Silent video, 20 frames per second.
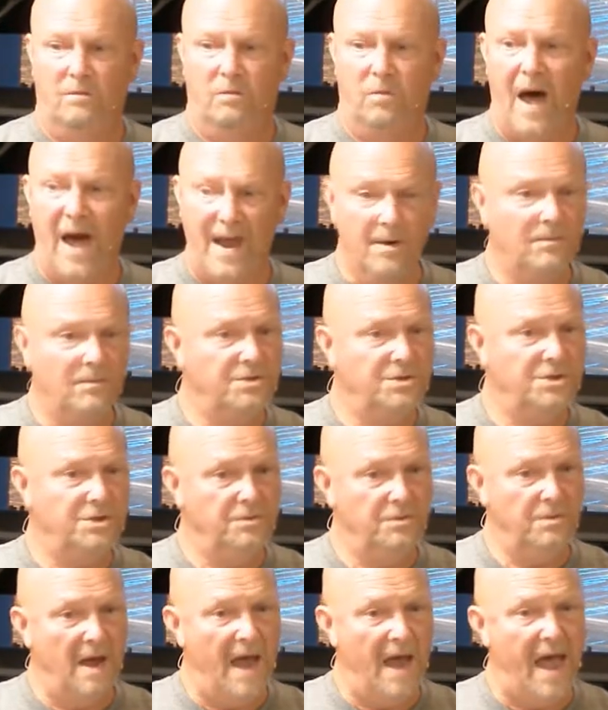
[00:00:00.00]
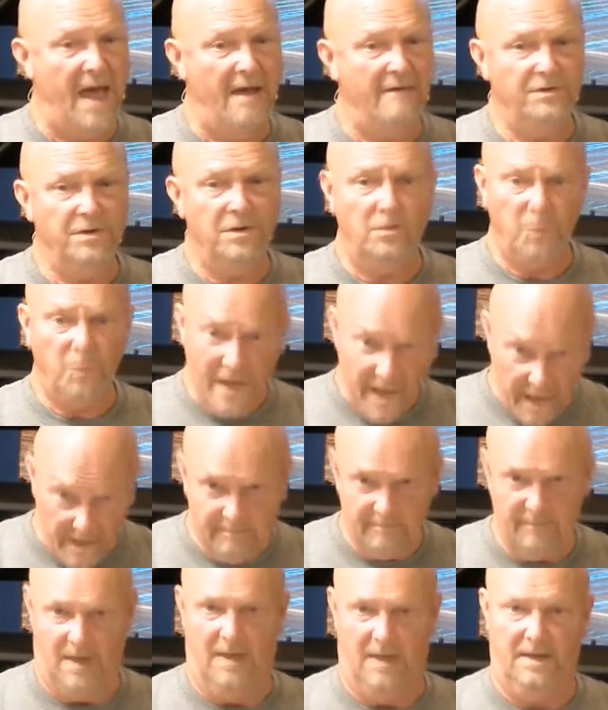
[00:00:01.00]
why don't you have your
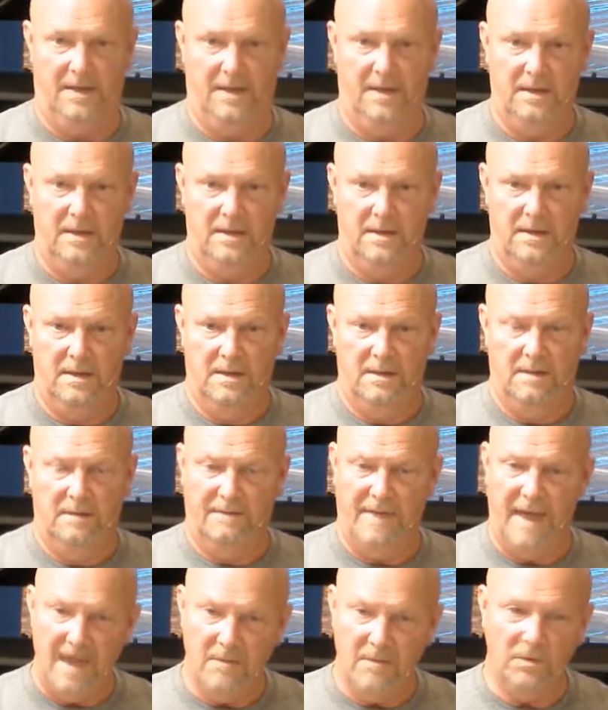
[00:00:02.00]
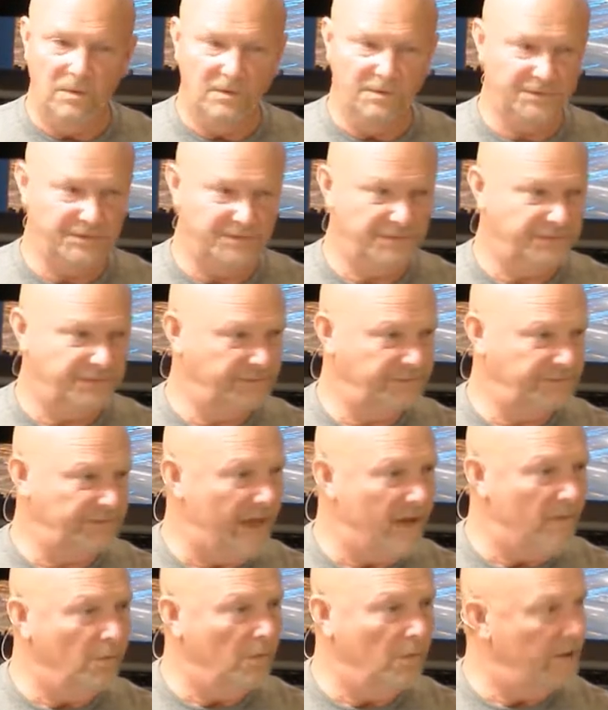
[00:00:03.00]
rent money? They will,
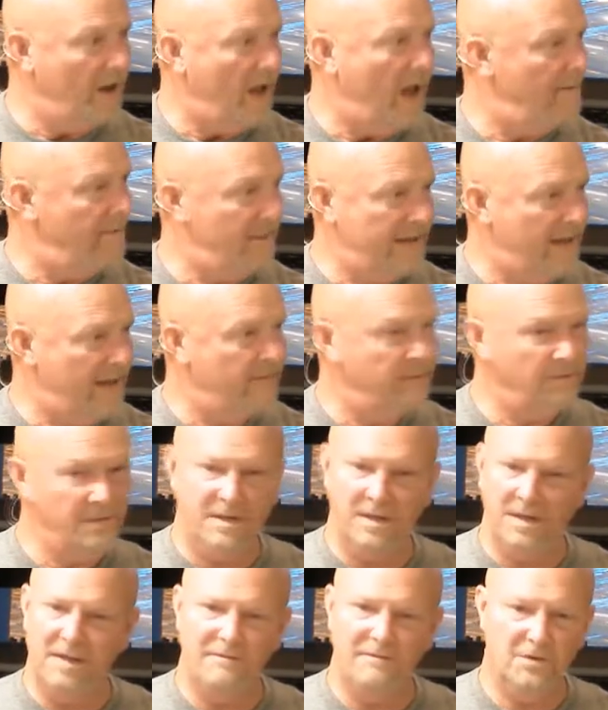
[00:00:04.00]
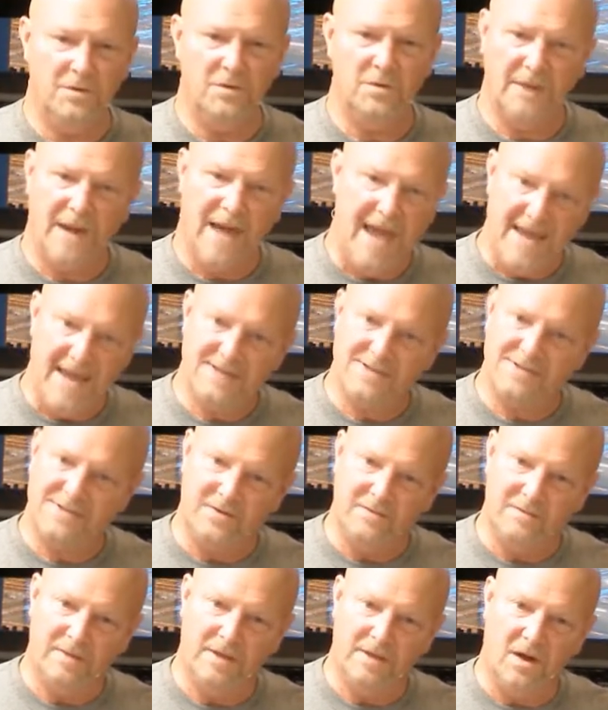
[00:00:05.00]
they will not be able to give you an answer
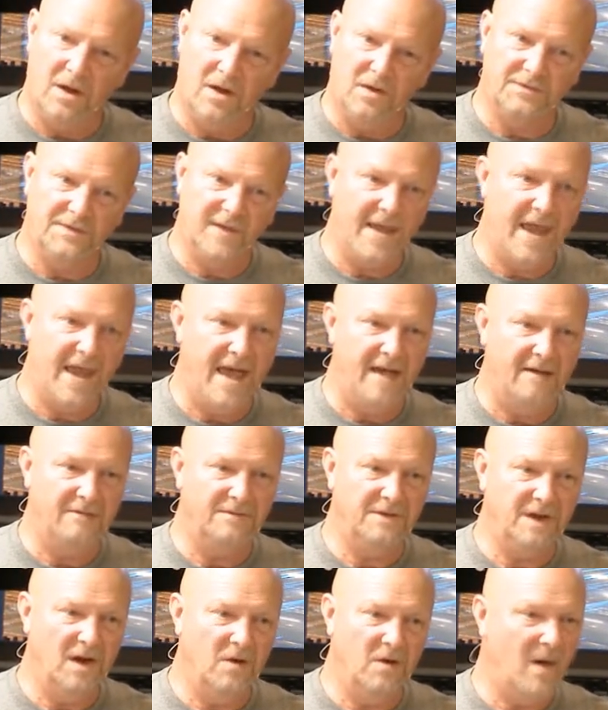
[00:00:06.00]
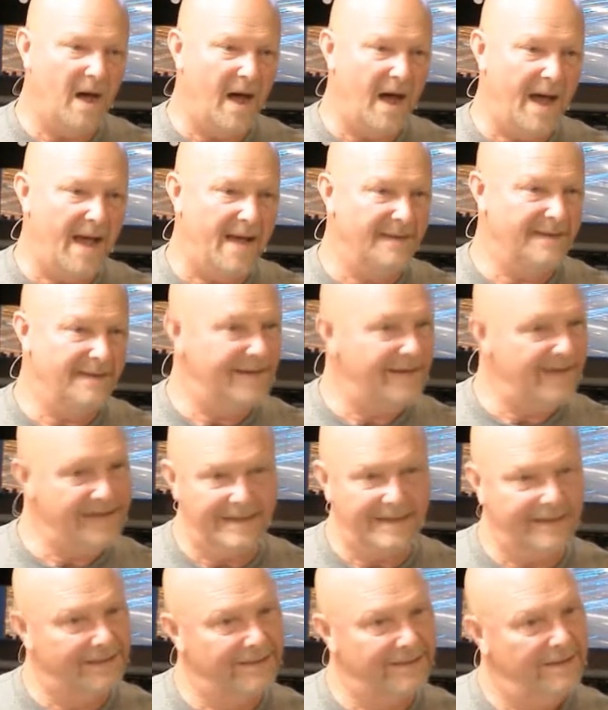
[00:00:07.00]
because they have no
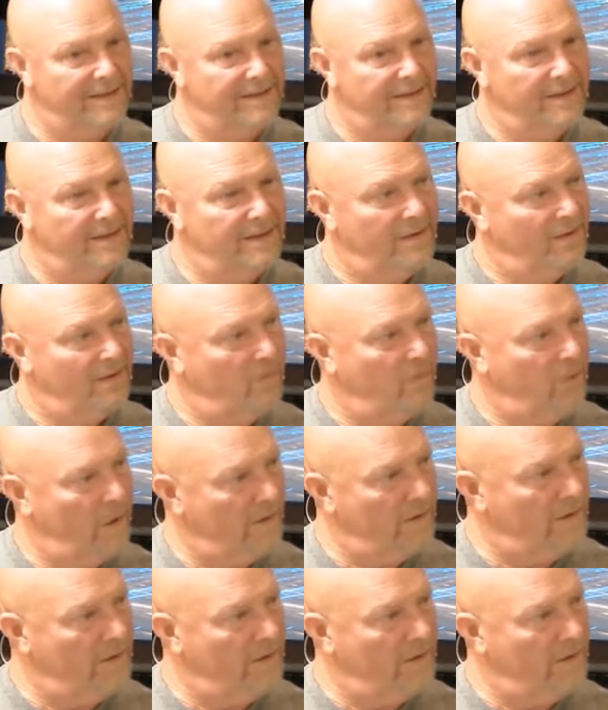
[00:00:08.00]
idea where